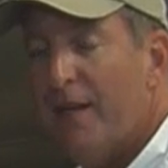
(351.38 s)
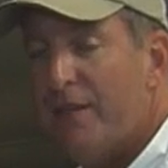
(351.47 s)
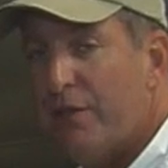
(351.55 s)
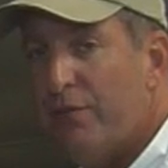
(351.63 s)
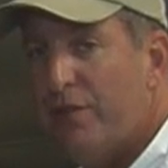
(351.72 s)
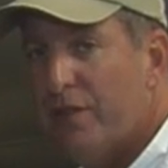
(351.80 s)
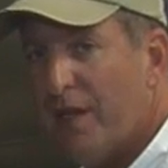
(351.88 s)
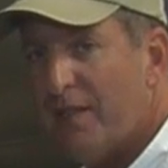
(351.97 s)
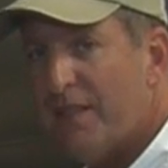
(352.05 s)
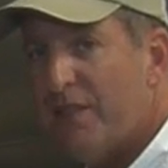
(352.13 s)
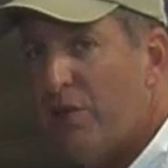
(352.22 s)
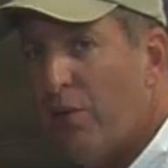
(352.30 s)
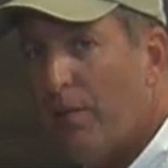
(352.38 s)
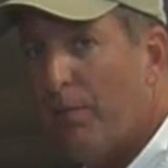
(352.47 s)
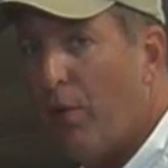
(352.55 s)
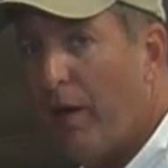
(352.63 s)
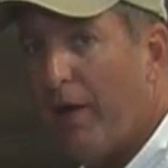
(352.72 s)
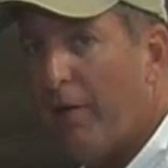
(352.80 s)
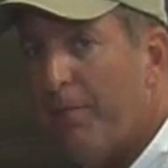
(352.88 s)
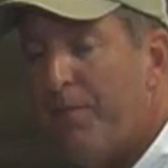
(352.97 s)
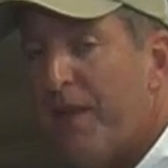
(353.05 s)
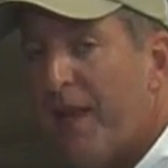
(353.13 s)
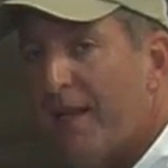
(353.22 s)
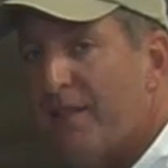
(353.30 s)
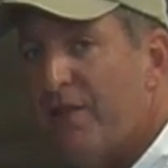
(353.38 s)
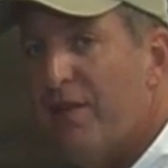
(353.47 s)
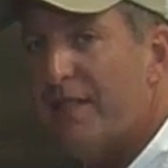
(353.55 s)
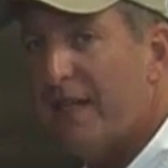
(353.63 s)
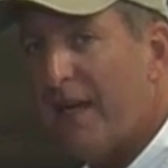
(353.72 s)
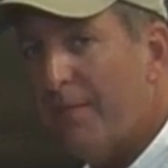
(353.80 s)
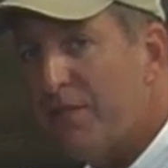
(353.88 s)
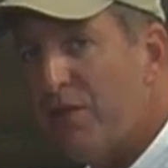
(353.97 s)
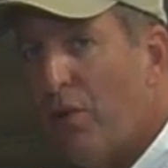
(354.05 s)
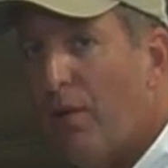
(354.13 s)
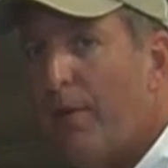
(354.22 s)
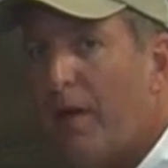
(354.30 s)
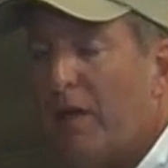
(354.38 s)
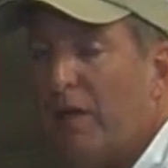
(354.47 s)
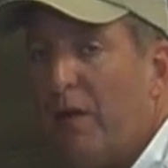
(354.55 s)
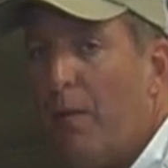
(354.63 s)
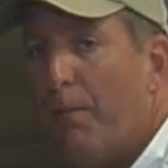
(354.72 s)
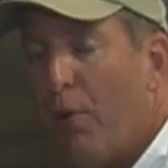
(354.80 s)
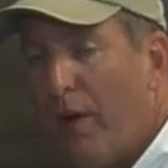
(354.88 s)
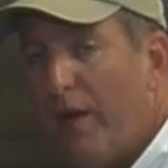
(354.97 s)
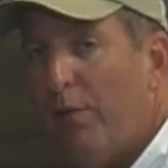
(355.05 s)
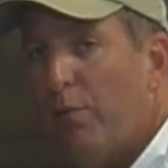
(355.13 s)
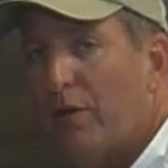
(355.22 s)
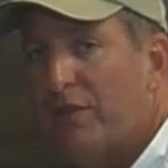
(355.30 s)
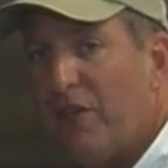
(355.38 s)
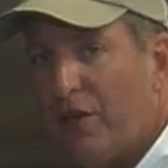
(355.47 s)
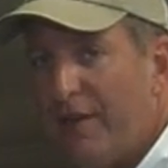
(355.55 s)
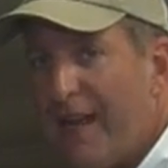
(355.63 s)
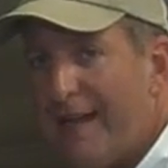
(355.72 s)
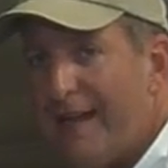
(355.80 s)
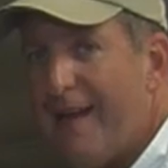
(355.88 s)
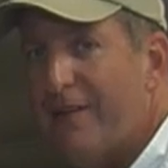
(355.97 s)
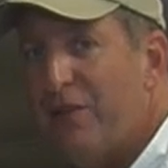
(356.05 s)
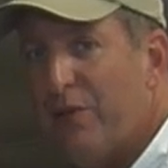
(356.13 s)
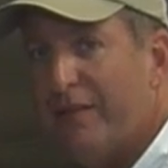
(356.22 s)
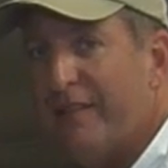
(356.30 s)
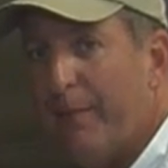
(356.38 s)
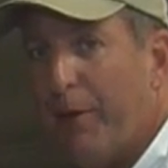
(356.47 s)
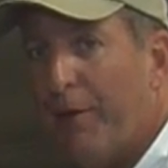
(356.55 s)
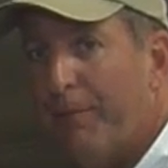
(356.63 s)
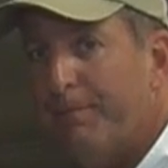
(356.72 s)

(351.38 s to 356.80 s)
to just to a boil. As soon as it comes to a boil, we'll turn that down to a simmer.